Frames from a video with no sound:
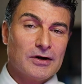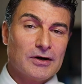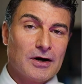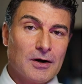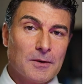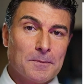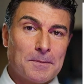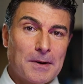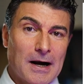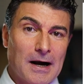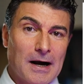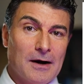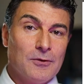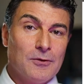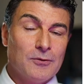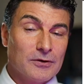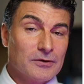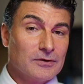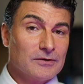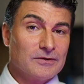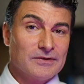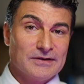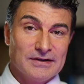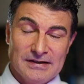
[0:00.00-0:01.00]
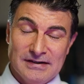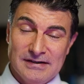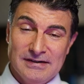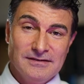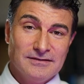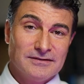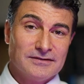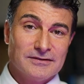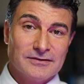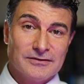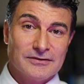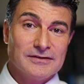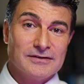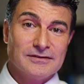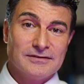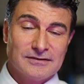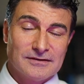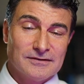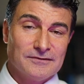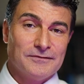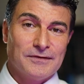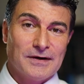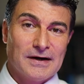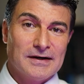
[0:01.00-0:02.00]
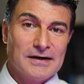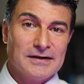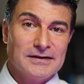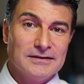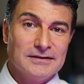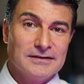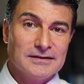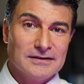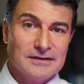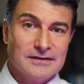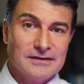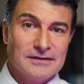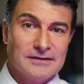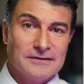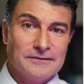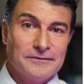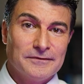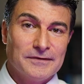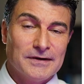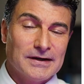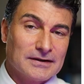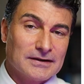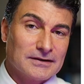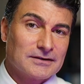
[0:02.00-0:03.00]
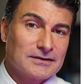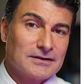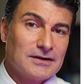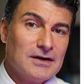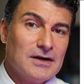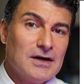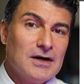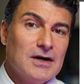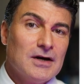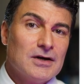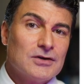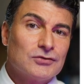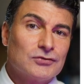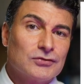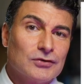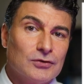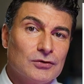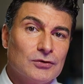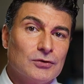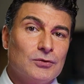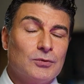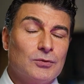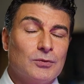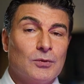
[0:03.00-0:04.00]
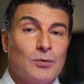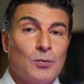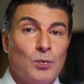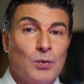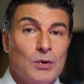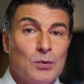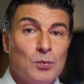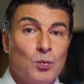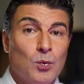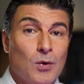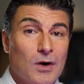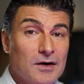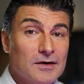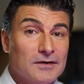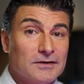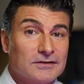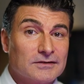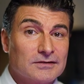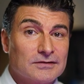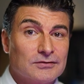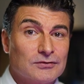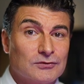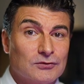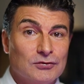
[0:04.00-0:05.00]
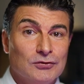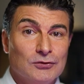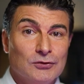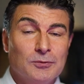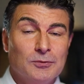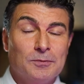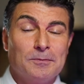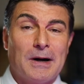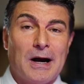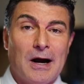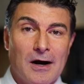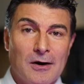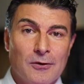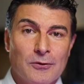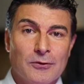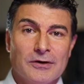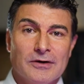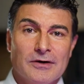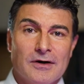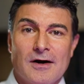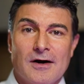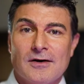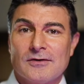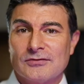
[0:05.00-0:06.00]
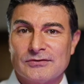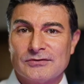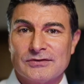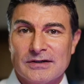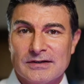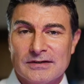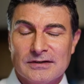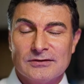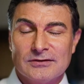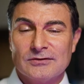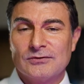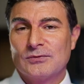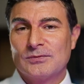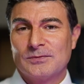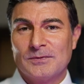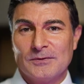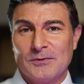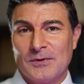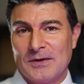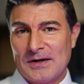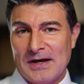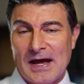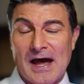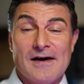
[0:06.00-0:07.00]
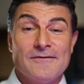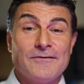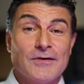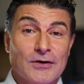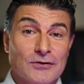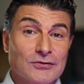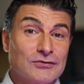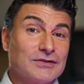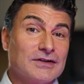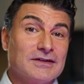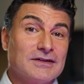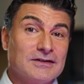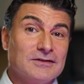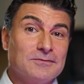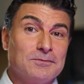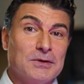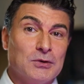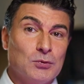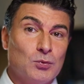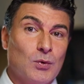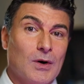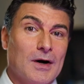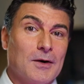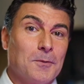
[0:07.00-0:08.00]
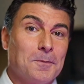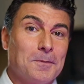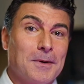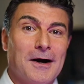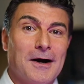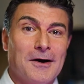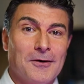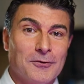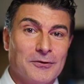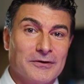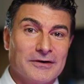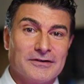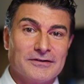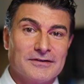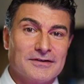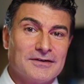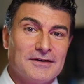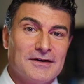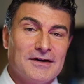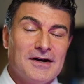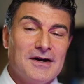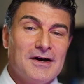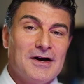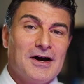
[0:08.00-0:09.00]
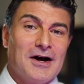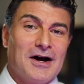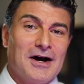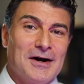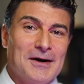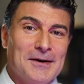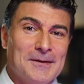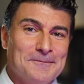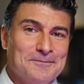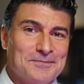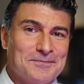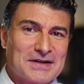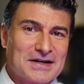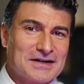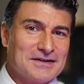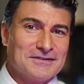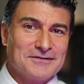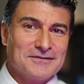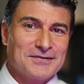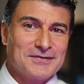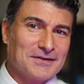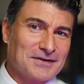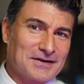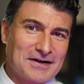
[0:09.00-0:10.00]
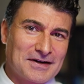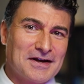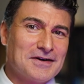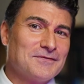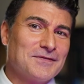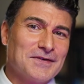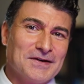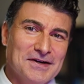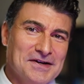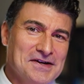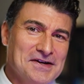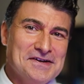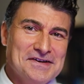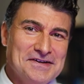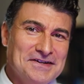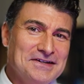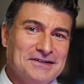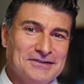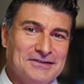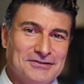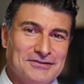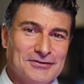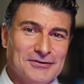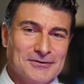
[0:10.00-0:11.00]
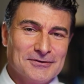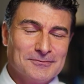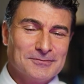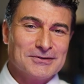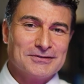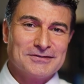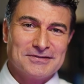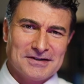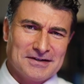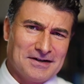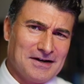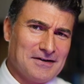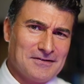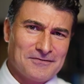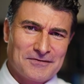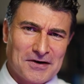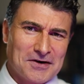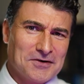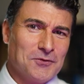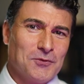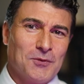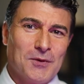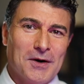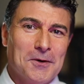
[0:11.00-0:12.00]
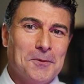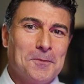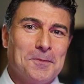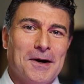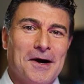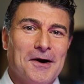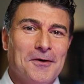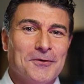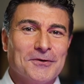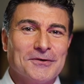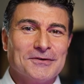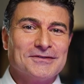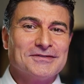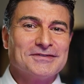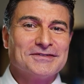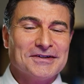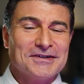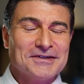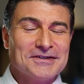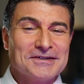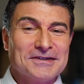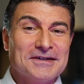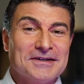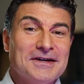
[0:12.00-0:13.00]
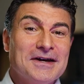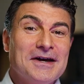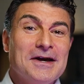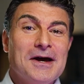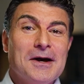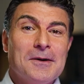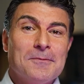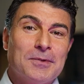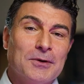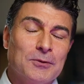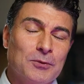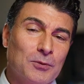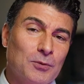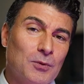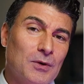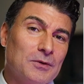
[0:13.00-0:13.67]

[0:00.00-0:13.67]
our power, the easier it is to find an effect. So we want to power our studies, have our studies be well powered. Kind of a neat term to say I've got a well-powered study. But